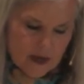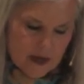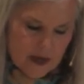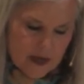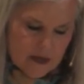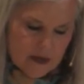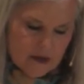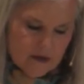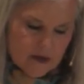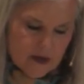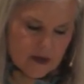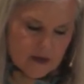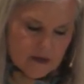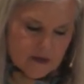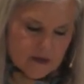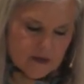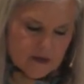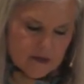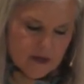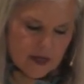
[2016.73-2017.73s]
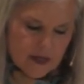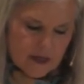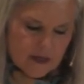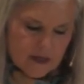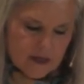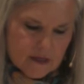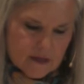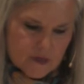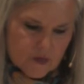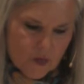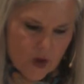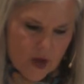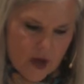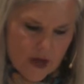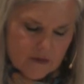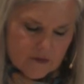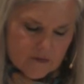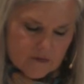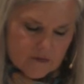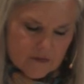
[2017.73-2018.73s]
And Elkanah knew Hannah his
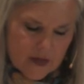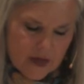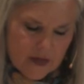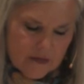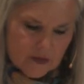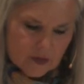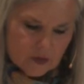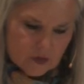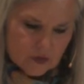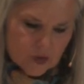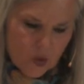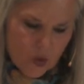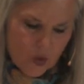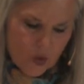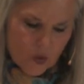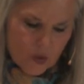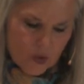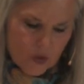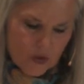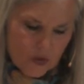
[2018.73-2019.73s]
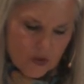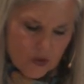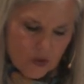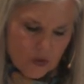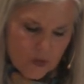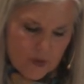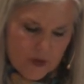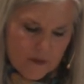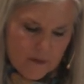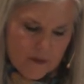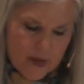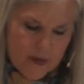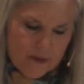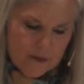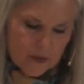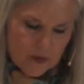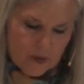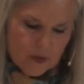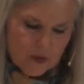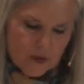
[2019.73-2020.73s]
wife, and the Lord
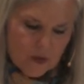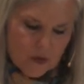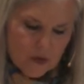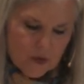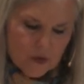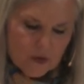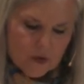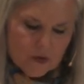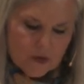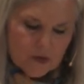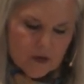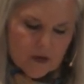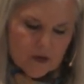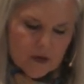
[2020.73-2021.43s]
remembered her."